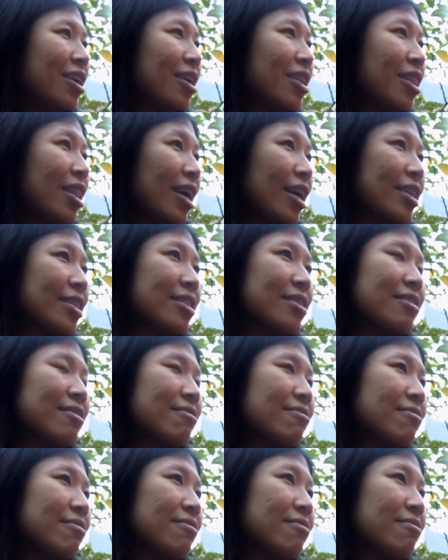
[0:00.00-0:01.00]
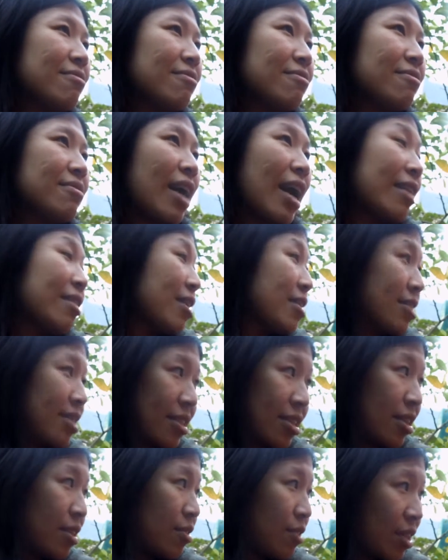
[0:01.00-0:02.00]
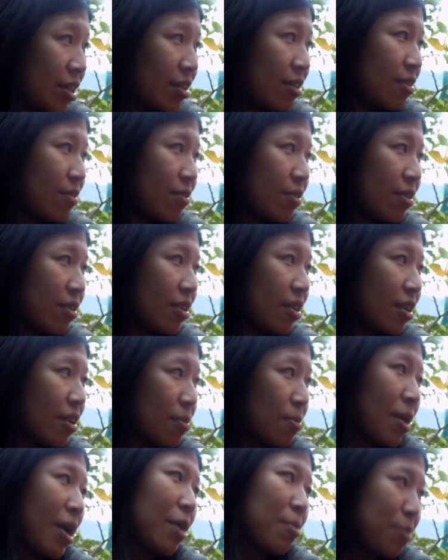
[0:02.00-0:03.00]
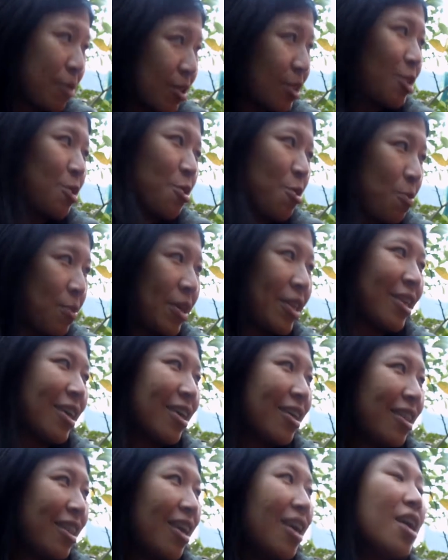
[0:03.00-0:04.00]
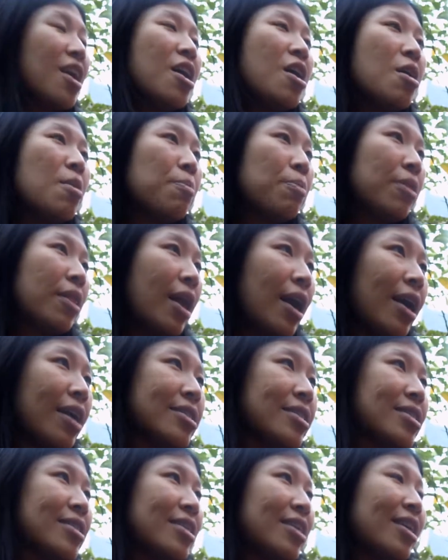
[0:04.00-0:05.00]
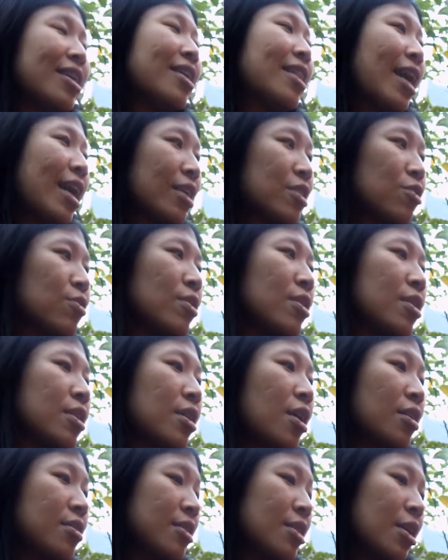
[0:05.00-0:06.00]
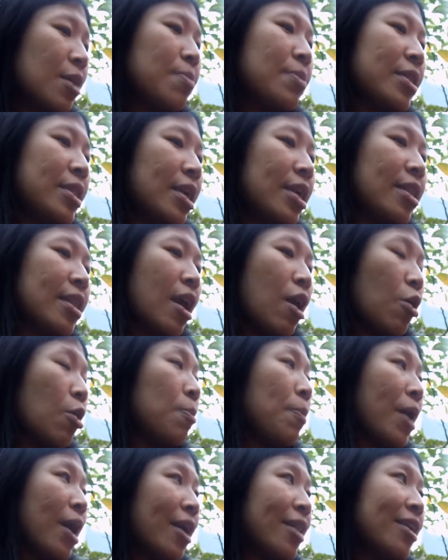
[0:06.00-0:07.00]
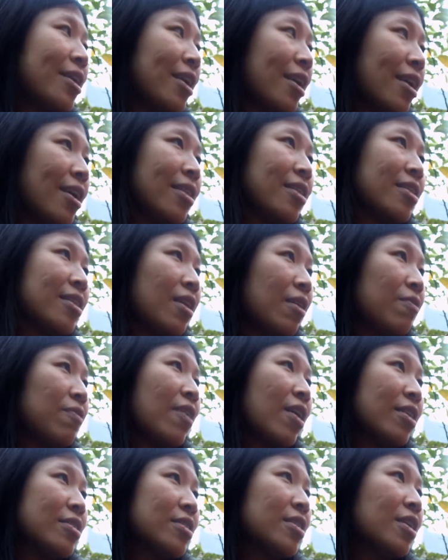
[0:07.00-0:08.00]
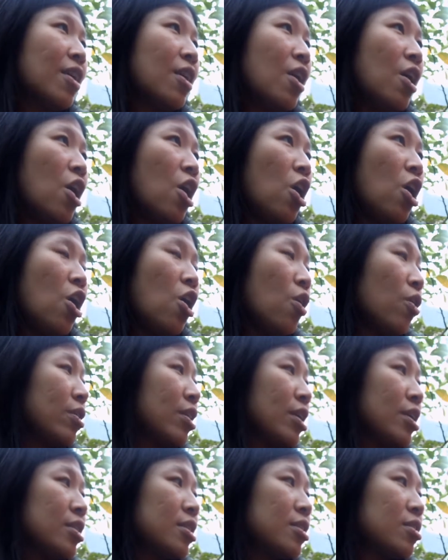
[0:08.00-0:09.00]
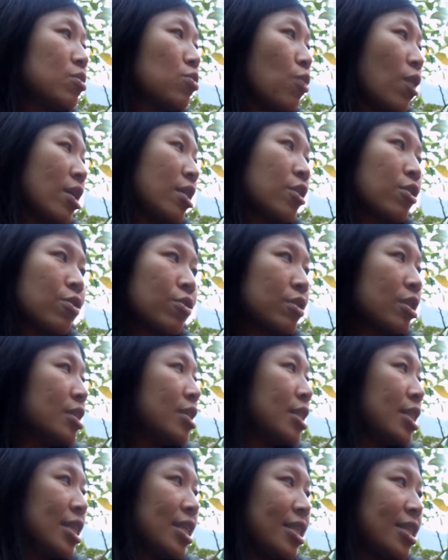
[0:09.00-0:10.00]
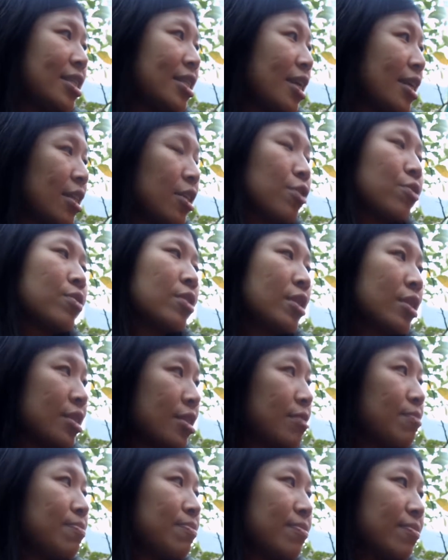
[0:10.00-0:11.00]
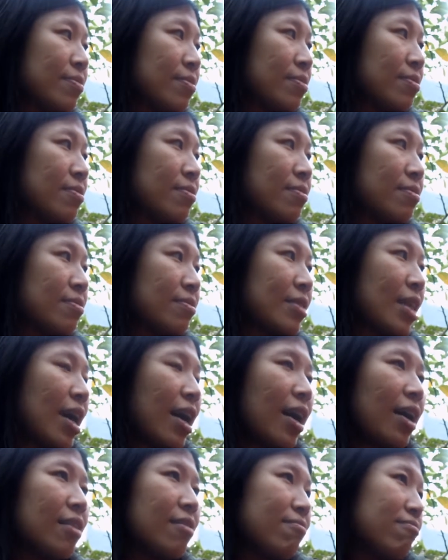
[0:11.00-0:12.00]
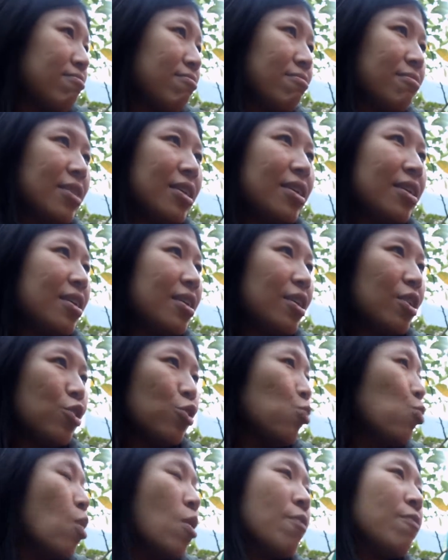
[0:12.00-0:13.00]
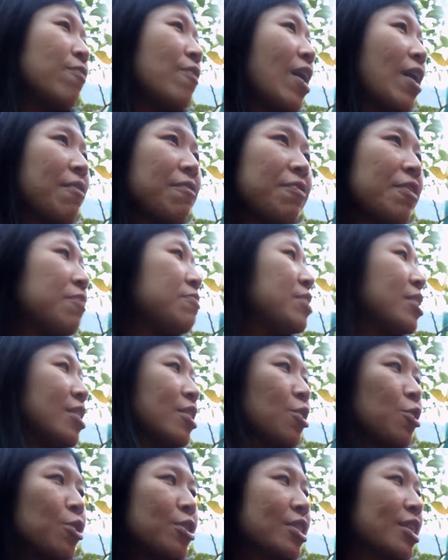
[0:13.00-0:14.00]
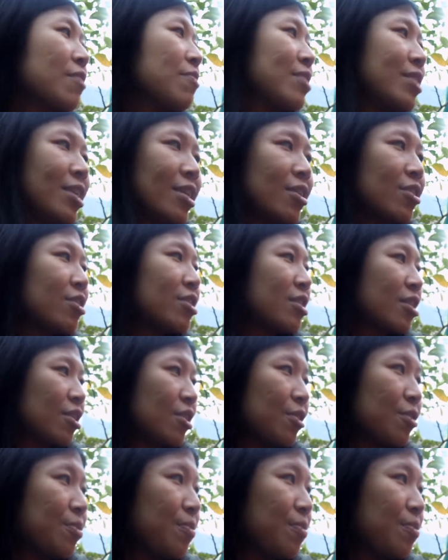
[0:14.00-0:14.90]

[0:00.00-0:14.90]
That's not necessary, in my personal opinion. Plus, it actually contaminate our body and give us all these chronic disease and illness that you won't find 50 or 70 years ago.